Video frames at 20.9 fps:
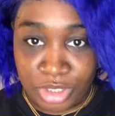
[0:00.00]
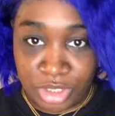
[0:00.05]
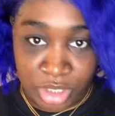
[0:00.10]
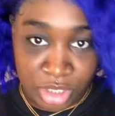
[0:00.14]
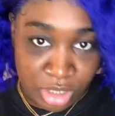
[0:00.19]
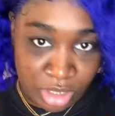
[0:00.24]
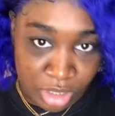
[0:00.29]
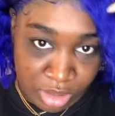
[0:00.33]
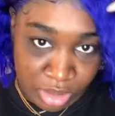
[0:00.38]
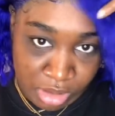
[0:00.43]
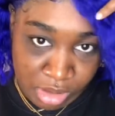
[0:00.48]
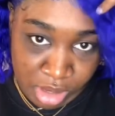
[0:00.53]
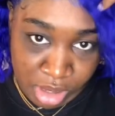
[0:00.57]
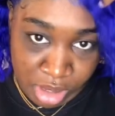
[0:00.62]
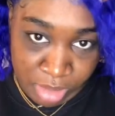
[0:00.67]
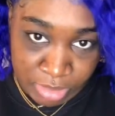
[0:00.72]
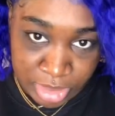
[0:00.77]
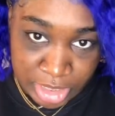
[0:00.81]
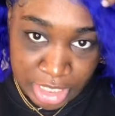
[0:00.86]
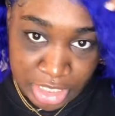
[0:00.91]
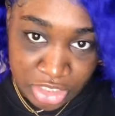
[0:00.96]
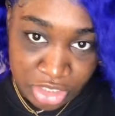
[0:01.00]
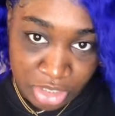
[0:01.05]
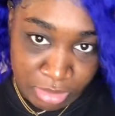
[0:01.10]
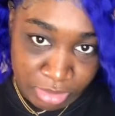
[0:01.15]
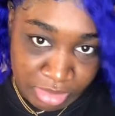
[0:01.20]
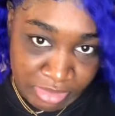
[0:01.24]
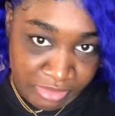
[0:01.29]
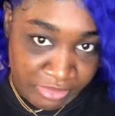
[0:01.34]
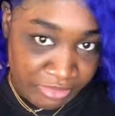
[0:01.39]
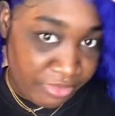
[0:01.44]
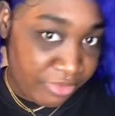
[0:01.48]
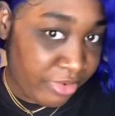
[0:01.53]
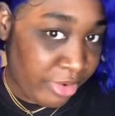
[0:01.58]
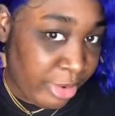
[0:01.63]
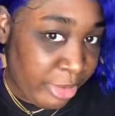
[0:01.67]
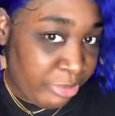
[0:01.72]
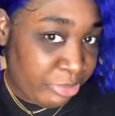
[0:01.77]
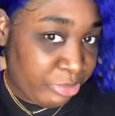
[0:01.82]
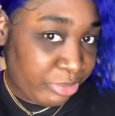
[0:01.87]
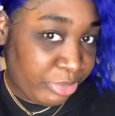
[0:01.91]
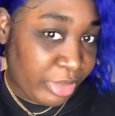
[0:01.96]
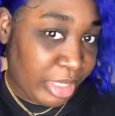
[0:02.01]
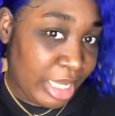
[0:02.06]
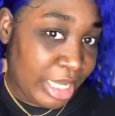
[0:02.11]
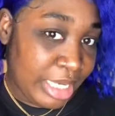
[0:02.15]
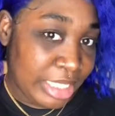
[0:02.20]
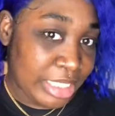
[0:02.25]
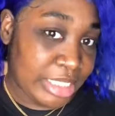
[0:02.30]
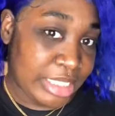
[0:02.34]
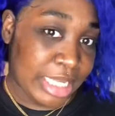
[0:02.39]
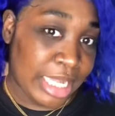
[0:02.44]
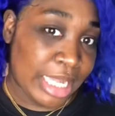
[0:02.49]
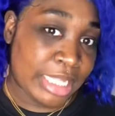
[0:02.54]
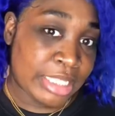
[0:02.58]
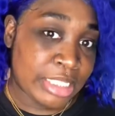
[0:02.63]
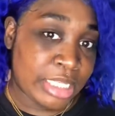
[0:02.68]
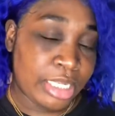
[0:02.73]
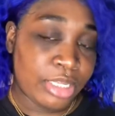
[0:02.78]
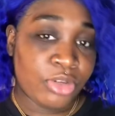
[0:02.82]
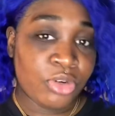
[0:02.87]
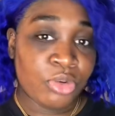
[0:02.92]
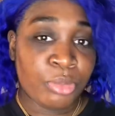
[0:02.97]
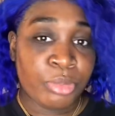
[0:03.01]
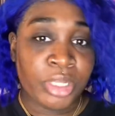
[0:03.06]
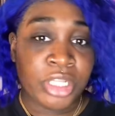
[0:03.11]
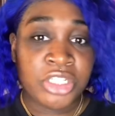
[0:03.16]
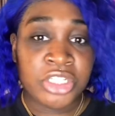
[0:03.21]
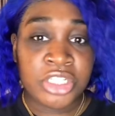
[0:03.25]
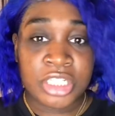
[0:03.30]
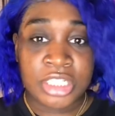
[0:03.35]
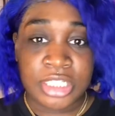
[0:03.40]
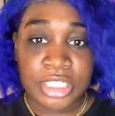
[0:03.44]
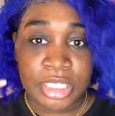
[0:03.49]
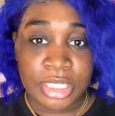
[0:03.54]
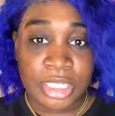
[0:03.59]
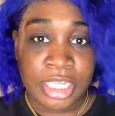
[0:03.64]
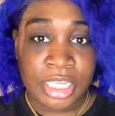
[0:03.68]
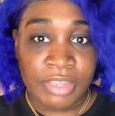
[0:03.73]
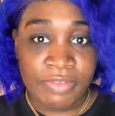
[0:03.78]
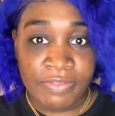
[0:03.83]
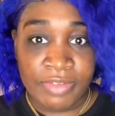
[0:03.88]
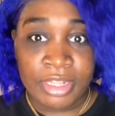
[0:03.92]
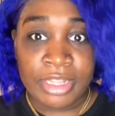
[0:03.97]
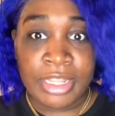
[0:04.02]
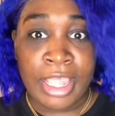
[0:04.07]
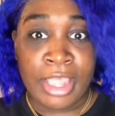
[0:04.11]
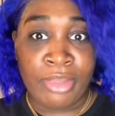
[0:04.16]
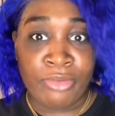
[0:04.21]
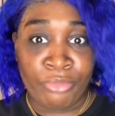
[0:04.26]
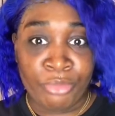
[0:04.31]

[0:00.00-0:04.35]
to touch up the front and the sides a little bit just to give it that